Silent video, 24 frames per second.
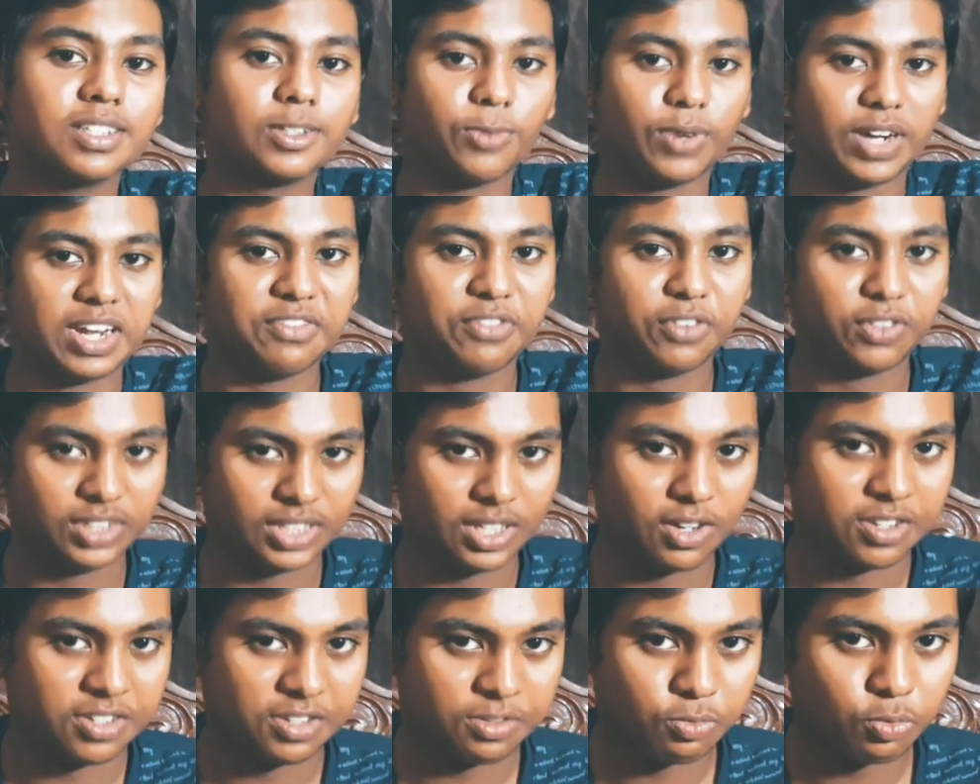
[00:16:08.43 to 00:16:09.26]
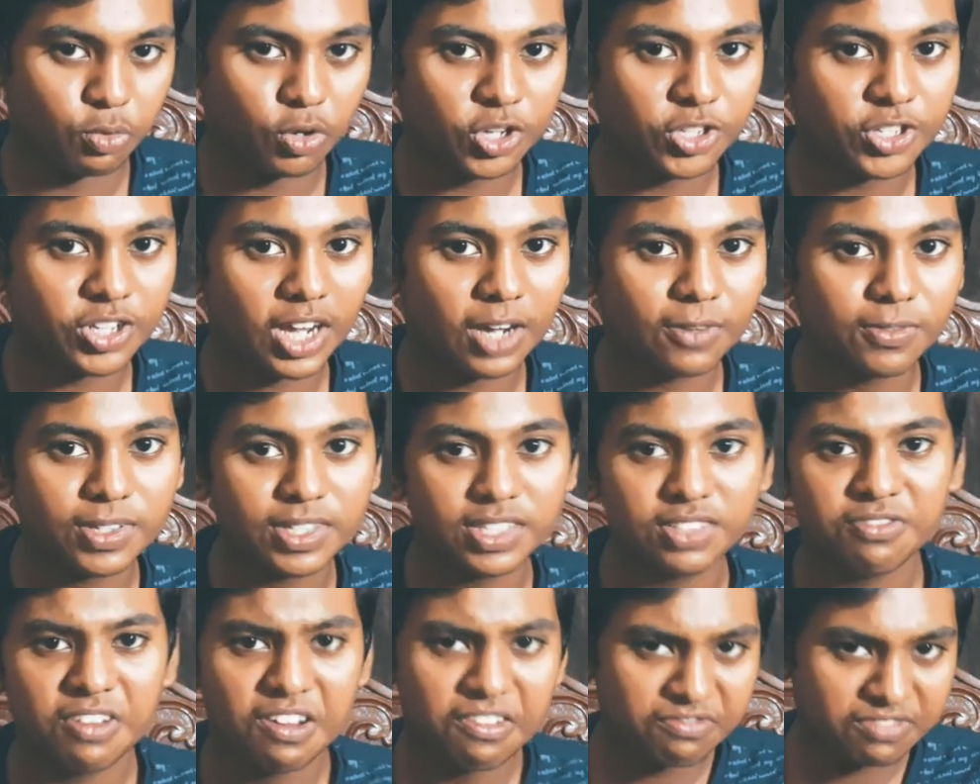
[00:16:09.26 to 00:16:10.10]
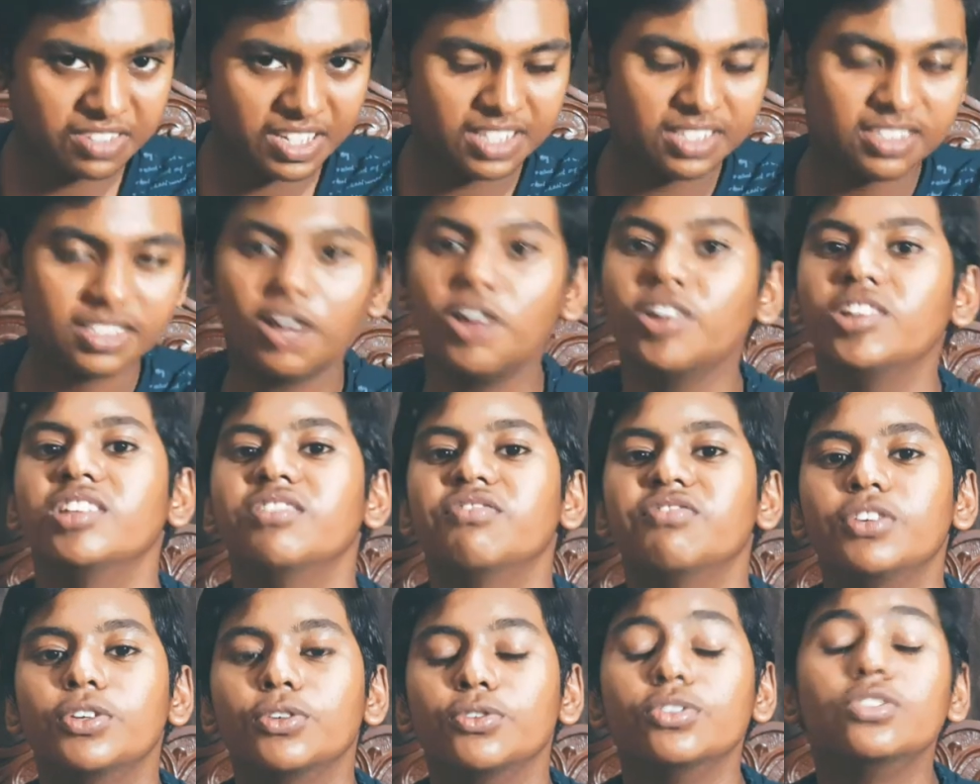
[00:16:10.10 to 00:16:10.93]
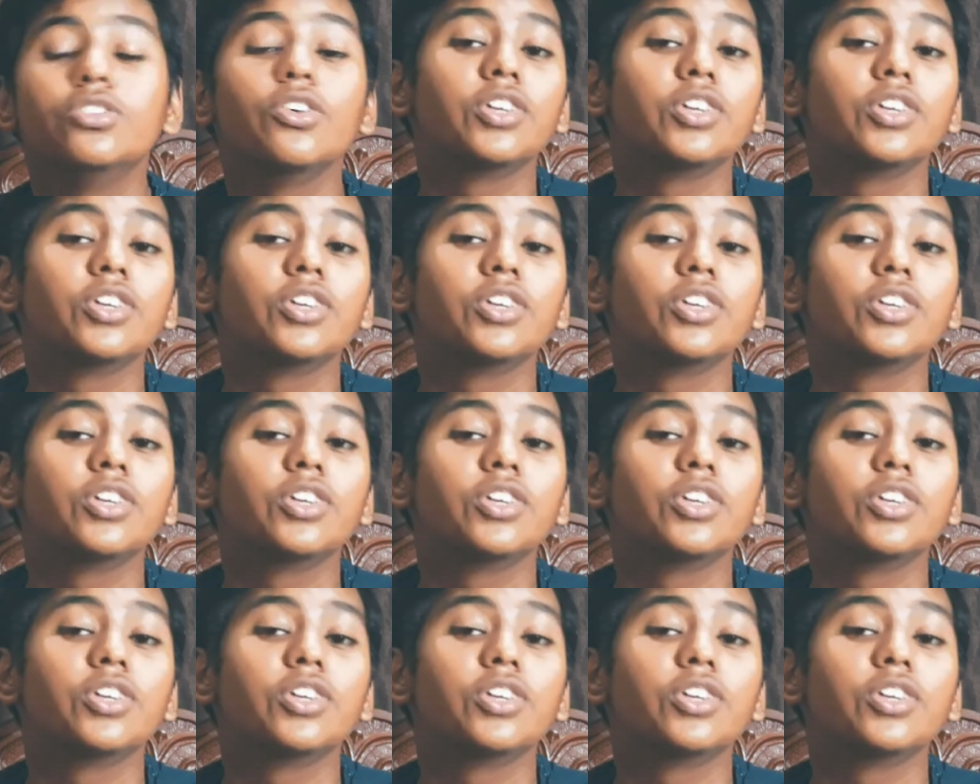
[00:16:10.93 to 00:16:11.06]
24,000 watch hours, 15,000 views.